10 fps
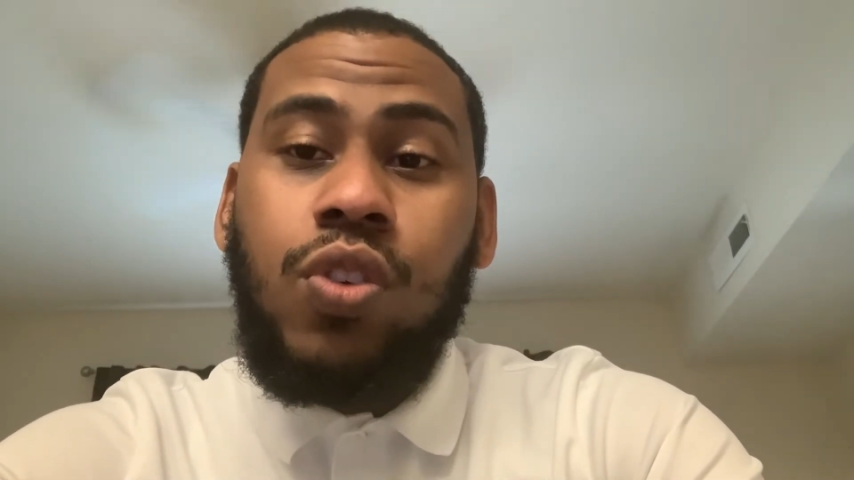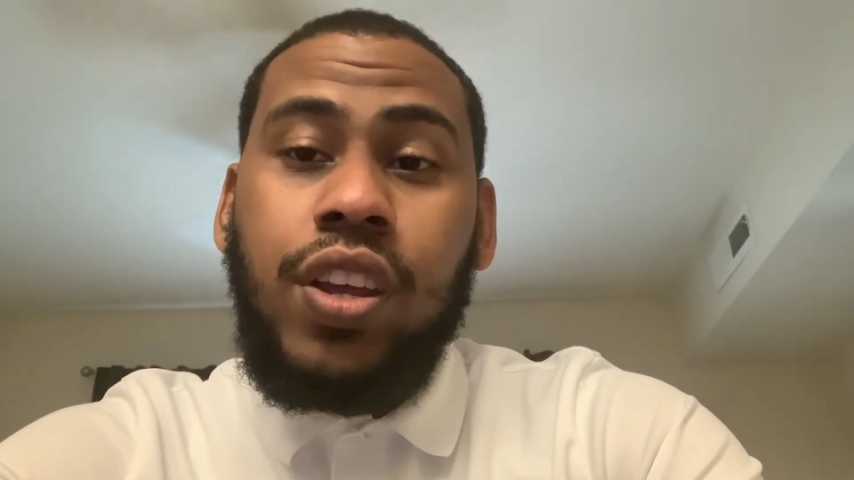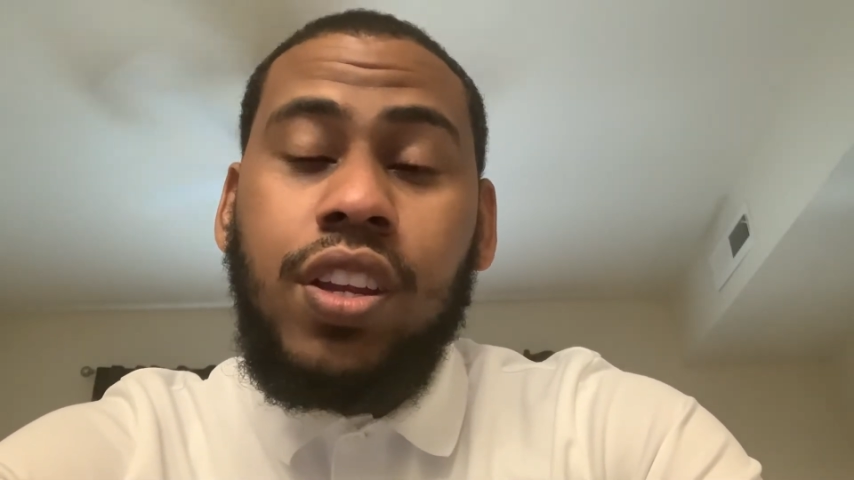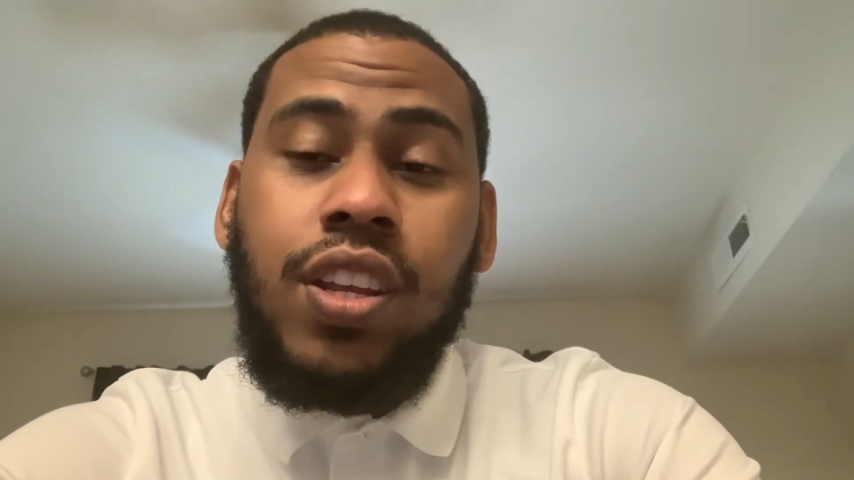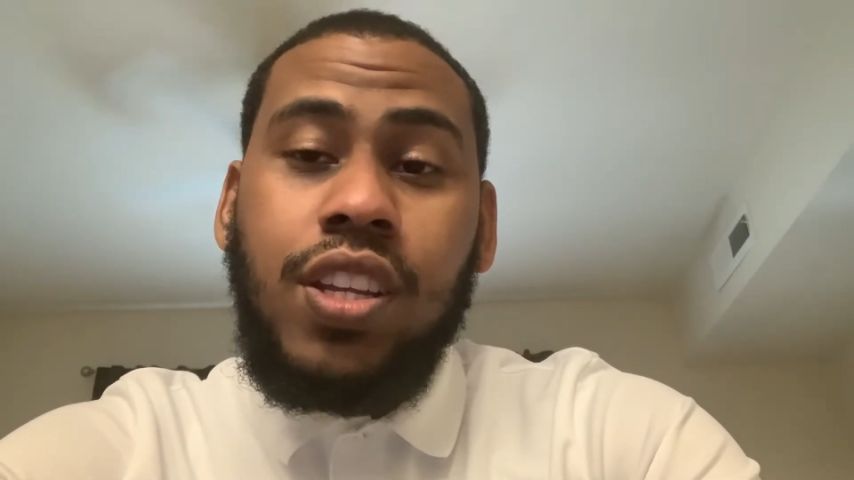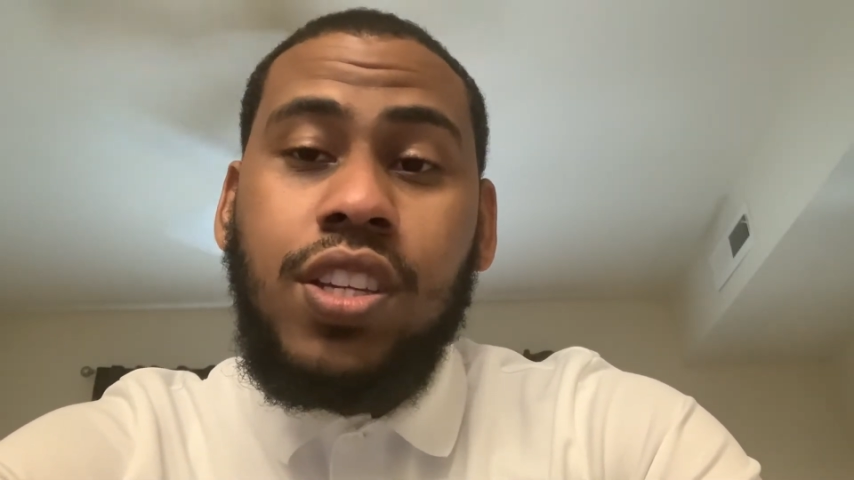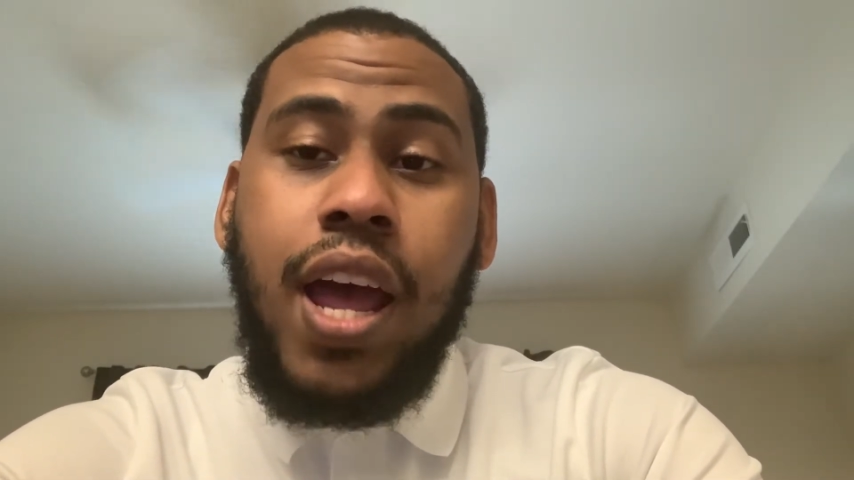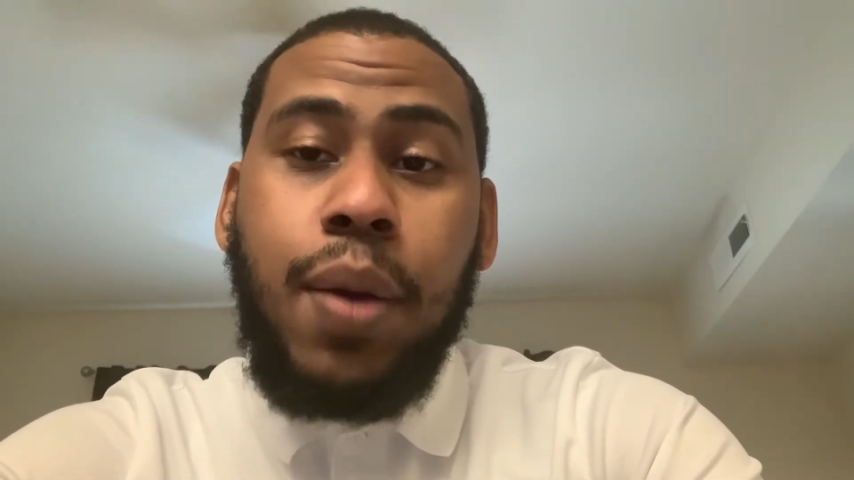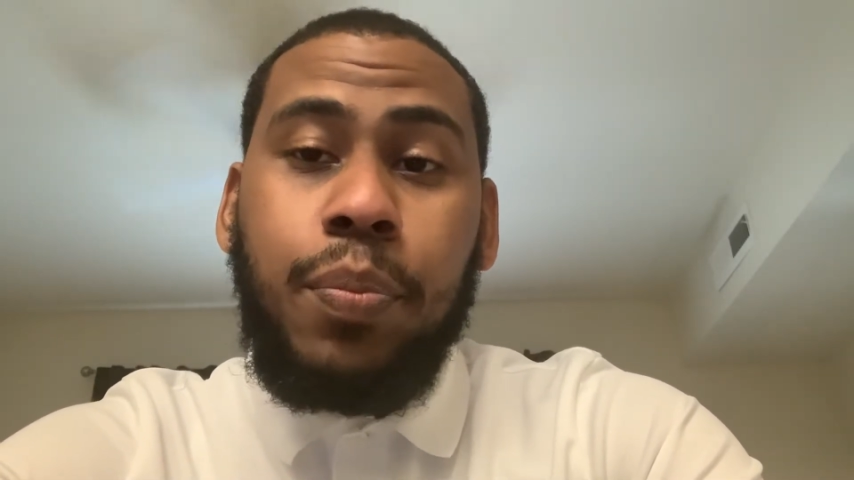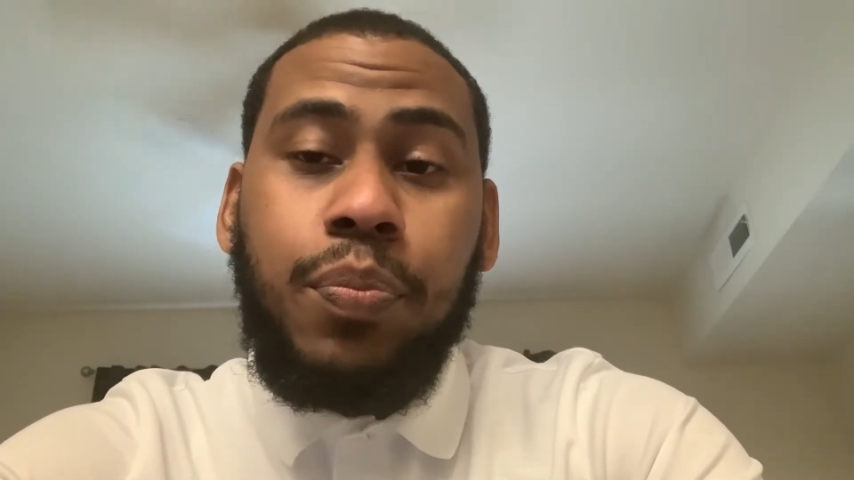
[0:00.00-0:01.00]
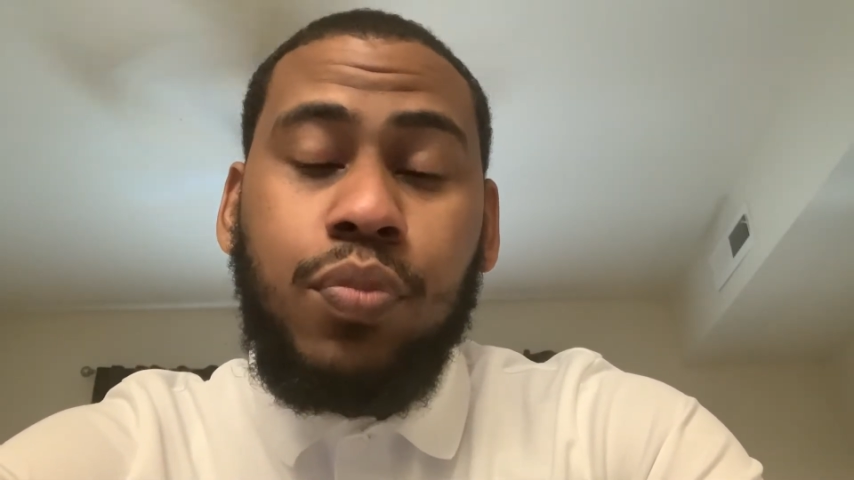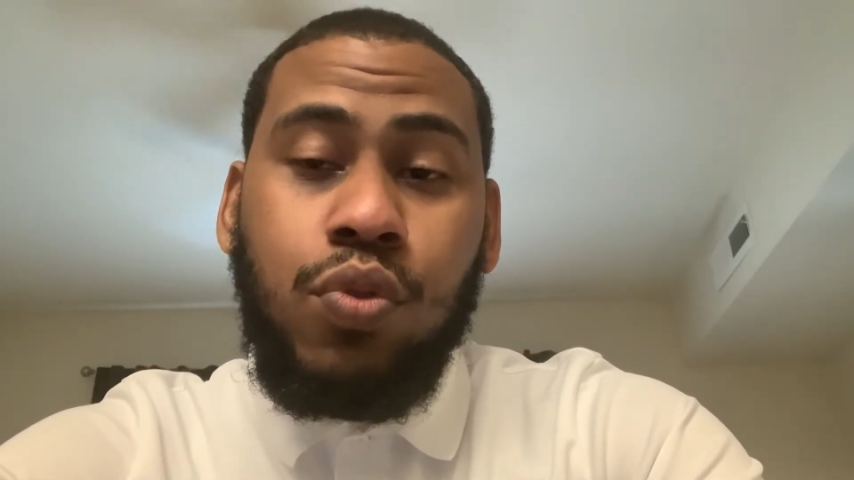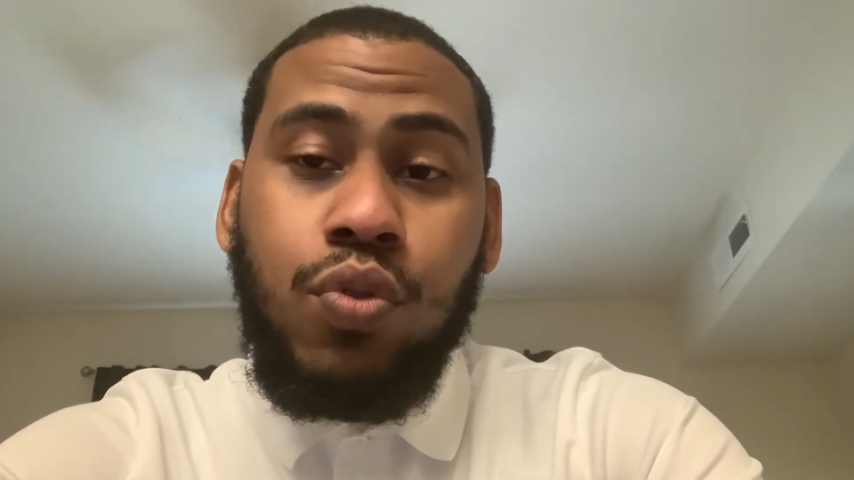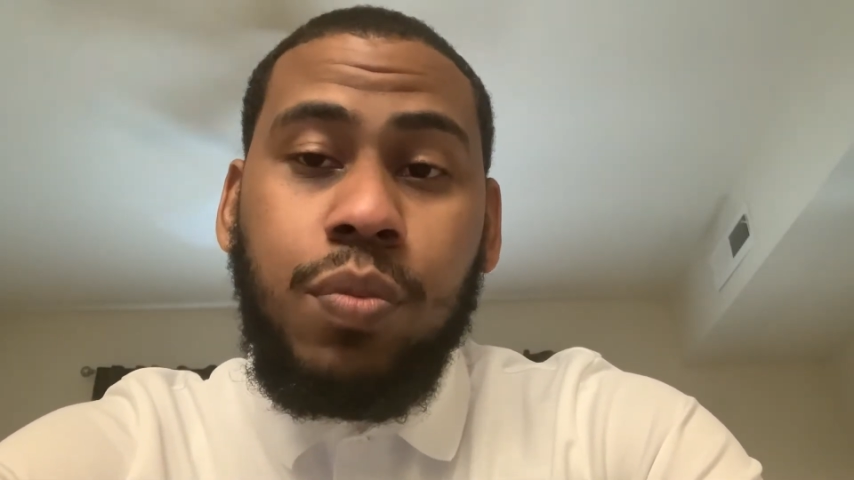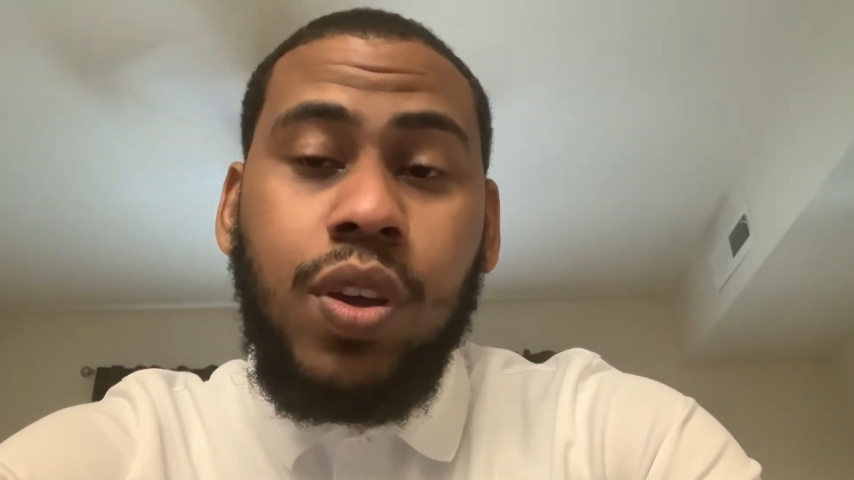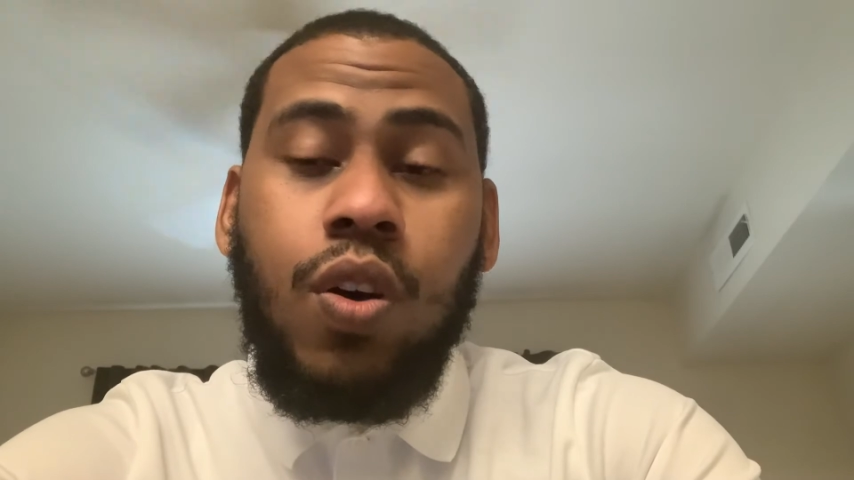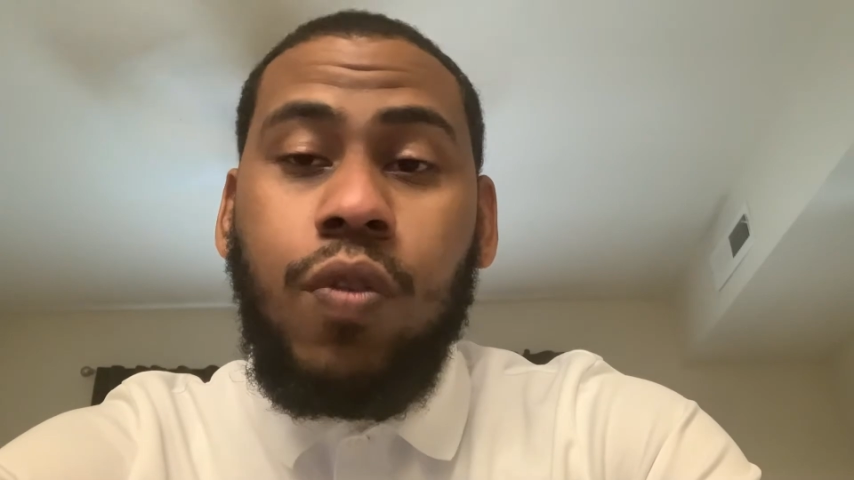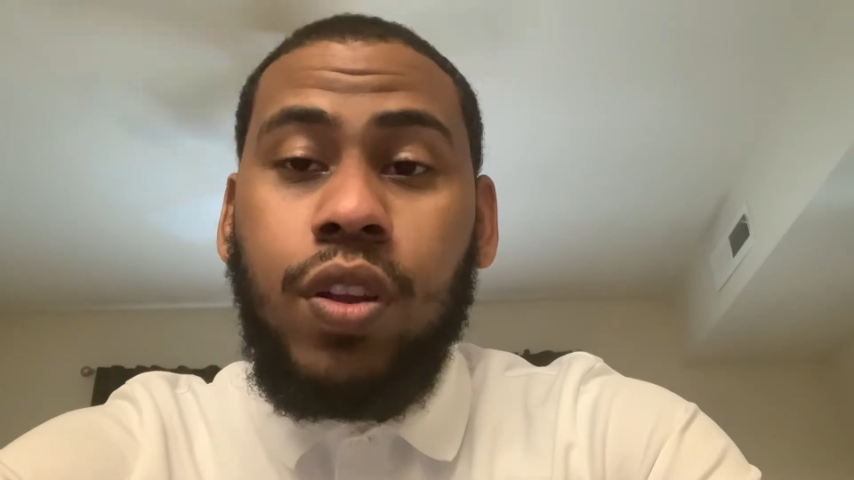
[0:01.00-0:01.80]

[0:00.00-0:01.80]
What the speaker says: It just threw me off.